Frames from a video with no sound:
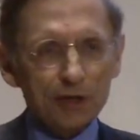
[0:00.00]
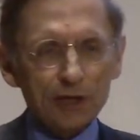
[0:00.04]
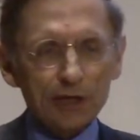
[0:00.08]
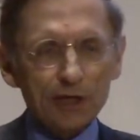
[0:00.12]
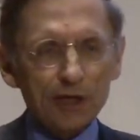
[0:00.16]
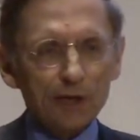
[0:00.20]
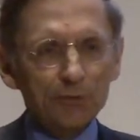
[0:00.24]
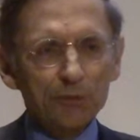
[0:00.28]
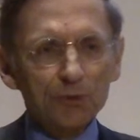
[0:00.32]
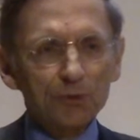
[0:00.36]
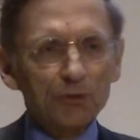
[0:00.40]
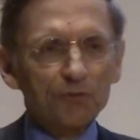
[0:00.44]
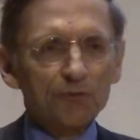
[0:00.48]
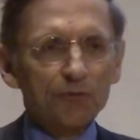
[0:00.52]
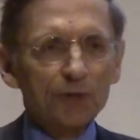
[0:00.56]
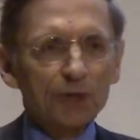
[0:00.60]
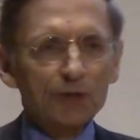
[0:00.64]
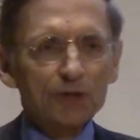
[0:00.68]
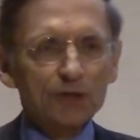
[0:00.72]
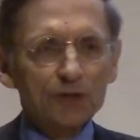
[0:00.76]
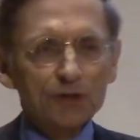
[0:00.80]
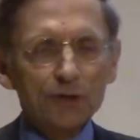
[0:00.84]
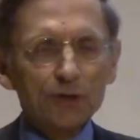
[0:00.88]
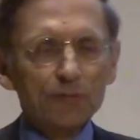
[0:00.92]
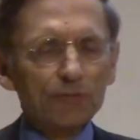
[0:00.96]
couple of
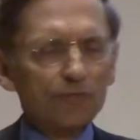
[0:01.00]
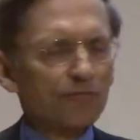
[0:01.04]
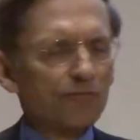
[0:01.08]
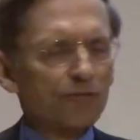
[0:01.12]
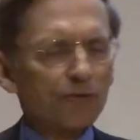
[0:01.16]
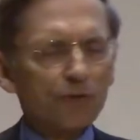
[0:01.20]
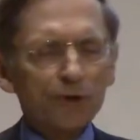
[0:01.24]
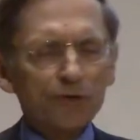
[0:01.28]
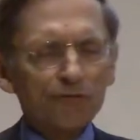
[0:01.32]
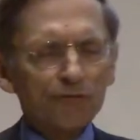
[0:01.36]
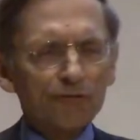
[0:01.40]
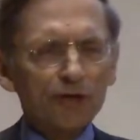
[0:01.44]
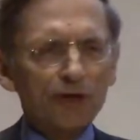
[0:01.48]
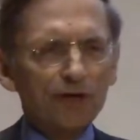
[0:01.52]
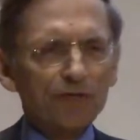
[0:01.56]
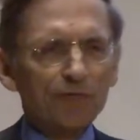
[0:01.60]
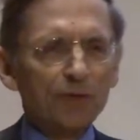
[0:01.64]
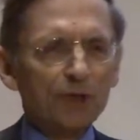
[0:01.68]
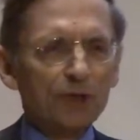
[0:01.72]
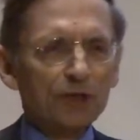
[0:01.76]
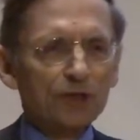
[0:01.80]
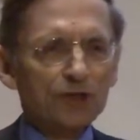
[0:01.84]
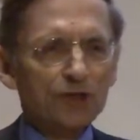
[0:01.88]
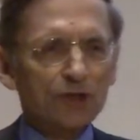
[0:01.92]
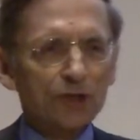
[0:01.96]
months, 4 or 5
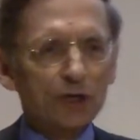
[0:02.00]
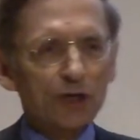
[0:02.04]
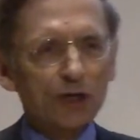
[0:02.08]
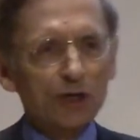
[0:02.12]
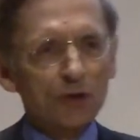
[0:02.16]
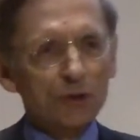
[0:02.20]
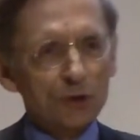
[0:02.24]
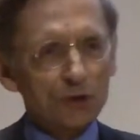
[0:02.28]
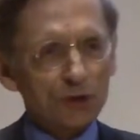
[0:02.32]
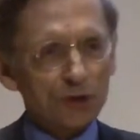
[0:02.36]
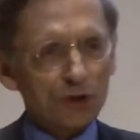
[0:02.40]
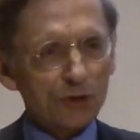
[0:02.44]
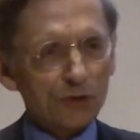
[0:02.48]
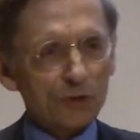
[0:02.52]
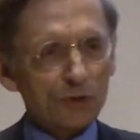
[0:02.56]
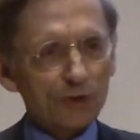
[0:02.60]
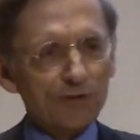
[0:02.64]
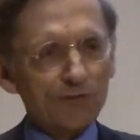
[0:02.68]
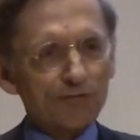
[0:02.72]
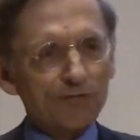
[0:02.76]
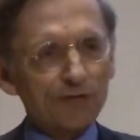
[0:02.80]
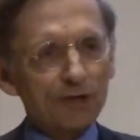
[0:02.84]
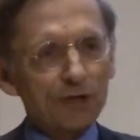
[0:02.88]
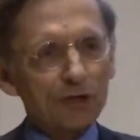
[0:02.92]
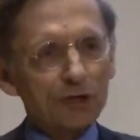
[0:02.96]
months ago,
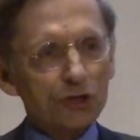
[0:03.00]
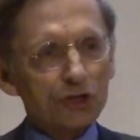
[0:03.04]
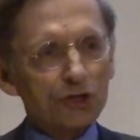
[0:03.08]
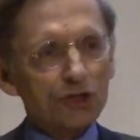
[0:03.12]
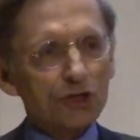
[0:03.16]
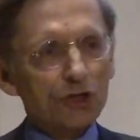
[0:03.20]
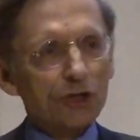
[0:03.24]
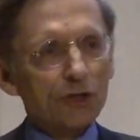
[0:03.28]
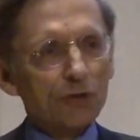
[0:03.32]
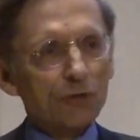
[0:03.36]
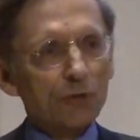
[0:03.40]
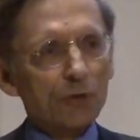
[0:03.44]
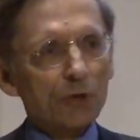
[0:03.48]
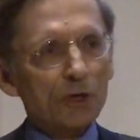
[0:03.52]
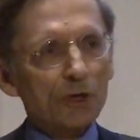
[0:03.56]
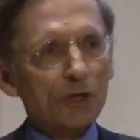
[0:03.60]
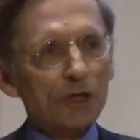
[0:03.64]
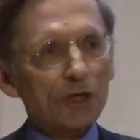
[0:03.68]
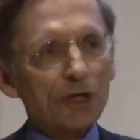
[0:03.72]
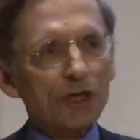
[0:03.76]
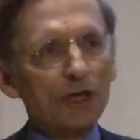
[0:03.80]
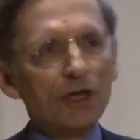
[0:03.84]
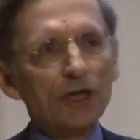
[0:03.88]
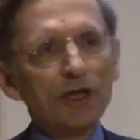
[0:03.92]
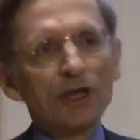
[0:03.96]
we finished our
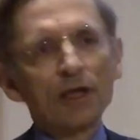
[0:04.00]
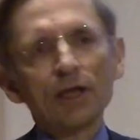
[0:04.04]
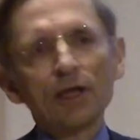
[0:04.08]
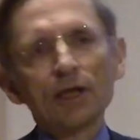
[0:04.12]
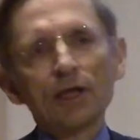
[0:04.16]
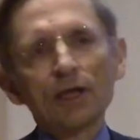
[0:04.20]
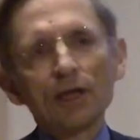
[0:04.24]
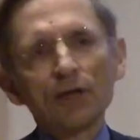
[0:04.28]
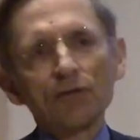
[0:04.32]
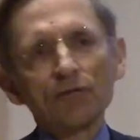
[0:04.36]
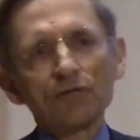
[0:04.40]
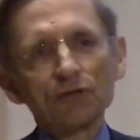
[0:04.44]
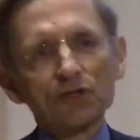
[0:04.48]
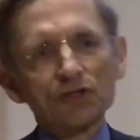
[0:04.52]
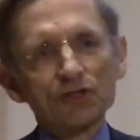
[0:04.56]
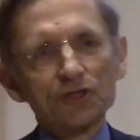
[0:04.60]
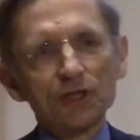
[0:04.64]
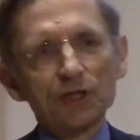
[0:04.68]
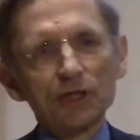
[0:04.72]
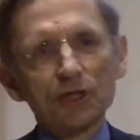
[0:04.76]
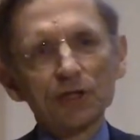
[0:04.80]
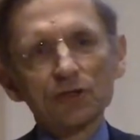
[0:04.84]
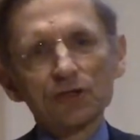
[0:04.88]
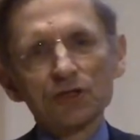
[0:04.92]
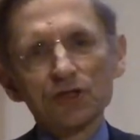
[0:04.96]
work. This
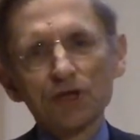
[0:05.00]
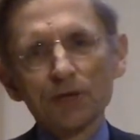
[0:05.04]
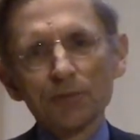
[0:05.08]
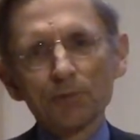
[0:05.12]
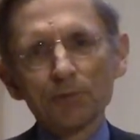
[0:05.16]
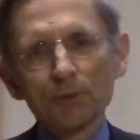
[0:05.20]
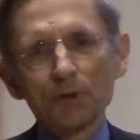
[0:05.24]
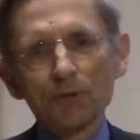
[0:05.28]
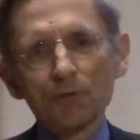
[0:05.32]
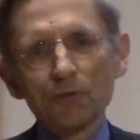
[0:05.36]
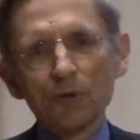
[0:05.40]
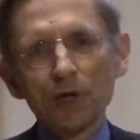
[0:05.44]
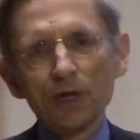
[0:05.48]
thing is up and